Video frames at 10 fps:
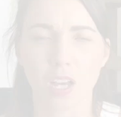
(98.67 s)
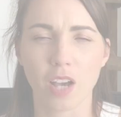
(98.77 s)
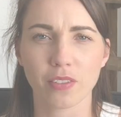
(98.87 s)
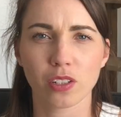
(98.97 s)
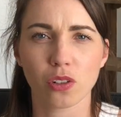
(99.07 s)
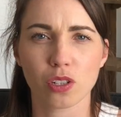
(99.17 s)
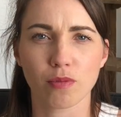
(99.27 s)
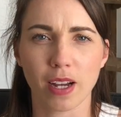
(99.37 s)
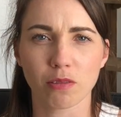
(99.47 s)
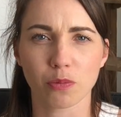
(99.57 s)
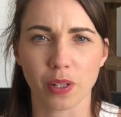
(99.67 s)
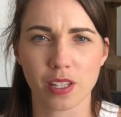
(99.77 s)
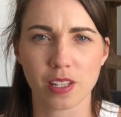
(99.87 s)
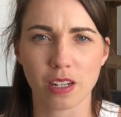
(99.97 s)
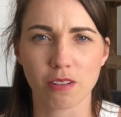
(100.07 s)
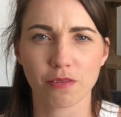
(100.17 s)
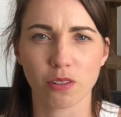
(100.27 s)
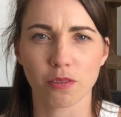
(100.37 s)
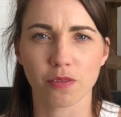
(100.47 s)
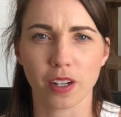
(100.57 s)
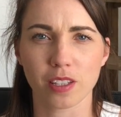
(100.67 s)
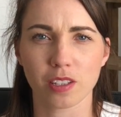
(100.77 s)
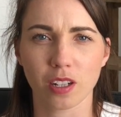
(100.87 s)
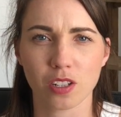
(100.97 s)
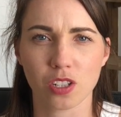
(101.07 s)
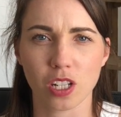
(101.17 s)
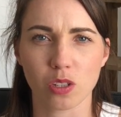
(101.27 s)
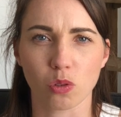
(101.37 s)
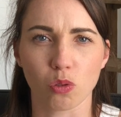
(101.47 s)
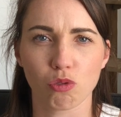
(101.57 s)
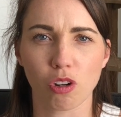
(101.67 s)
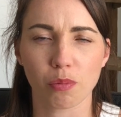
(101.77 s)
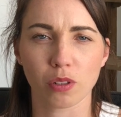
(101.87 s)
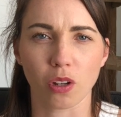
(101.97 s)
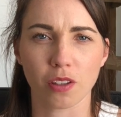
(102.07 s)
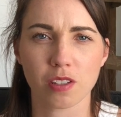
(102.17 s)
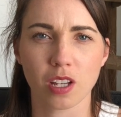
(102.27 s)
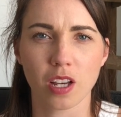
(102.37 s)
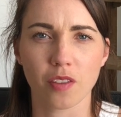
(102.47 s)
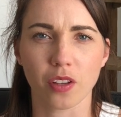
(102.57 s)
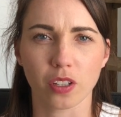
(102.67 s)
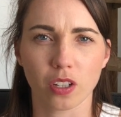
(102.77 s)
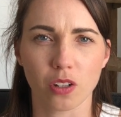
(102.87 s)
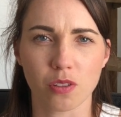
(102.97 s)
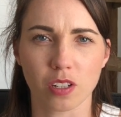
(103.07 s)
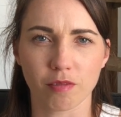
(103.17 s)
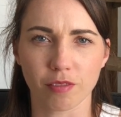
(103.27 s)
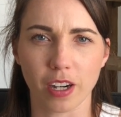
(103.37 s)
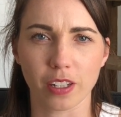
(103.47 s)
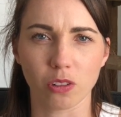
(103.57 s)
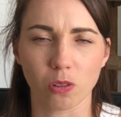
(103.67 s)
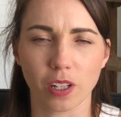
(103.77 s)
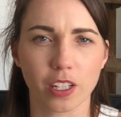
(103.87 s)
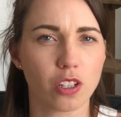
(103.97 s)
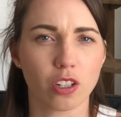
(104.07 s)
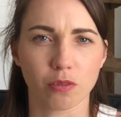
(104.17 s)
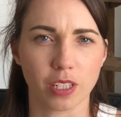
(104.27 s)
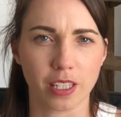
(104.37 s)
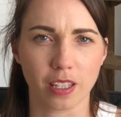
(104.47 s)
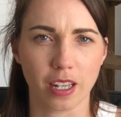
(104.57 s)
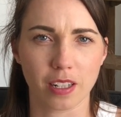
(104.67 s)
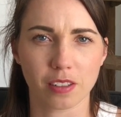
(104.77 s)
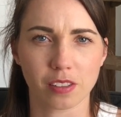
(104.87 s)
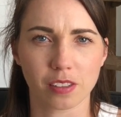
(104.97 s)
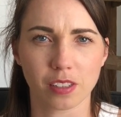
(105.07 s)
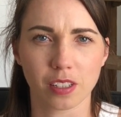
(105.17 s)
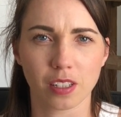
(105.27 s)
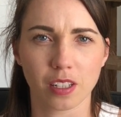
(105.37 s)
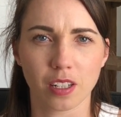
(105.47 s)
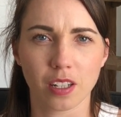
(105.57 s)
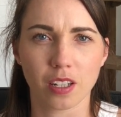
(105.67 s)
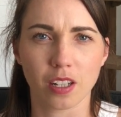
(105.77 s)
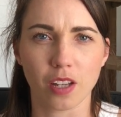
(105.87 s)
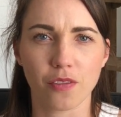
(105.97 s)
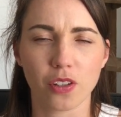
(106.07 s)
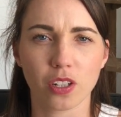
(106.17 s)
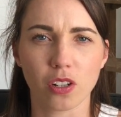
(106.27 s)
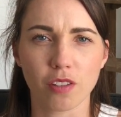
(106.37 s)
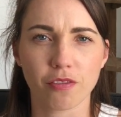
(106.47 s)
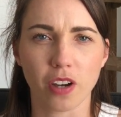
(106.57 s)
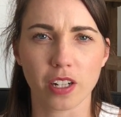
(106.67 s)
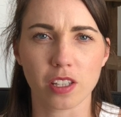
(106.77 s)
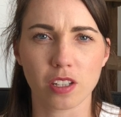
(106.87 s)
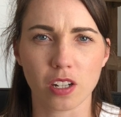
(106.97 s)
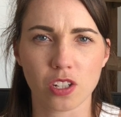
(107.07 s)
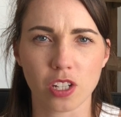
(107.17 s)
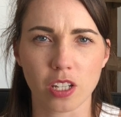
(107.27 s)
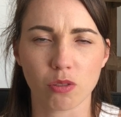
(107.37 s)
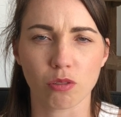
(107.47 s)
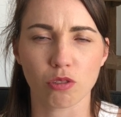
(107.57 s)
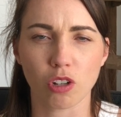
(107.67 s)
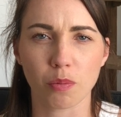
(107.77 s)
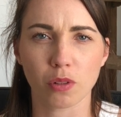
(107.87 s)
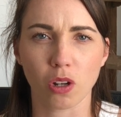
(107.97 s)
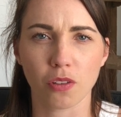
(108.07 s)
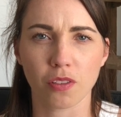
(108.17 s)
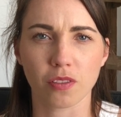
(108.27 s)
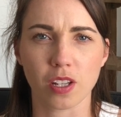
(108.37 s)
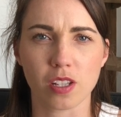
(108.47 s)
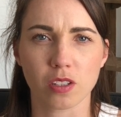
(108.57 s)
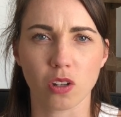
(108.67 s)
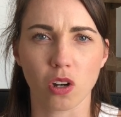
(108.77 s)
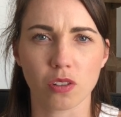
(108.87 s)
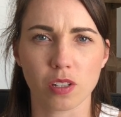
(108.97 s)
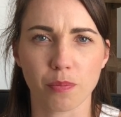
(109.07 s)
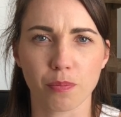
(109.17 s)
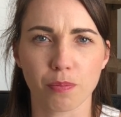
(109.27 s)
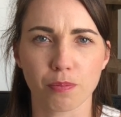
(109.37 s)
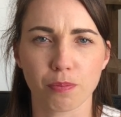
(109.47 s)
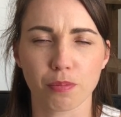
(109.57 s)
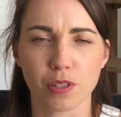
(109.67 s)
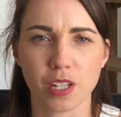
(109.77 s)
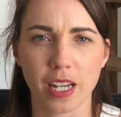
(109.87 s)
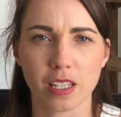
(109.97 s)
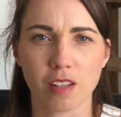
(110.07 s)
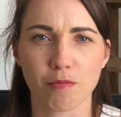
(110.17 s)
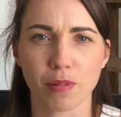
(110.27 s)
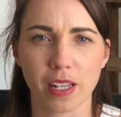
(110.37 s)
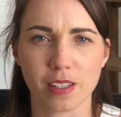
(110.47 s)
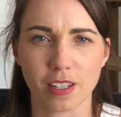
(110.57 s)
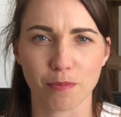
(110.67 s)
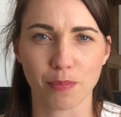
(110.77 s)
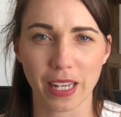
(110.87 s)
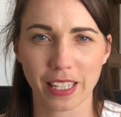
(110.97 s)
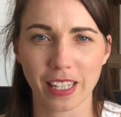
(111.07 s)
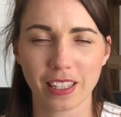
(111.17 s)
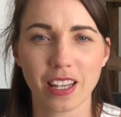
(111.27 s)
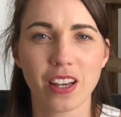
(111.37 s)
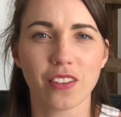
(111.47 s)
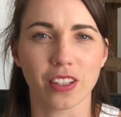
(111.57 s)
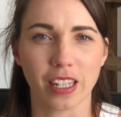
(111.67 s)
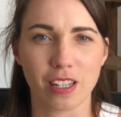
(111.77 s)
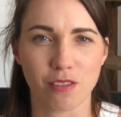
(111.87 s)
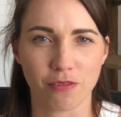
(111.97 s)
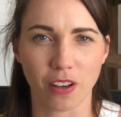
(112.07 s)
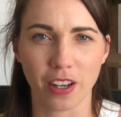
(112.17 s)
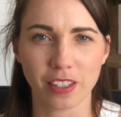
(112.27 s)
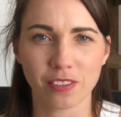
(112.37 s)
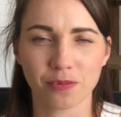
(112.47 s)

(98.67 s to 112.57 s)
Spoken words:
Having looked around myself, you'll find Dustsheets or Dropcloths that are coated in vinyl, and you don't need that. If you can only find a Dustsheet or a Dropcloth that has got protective plastic backing, then that is fine.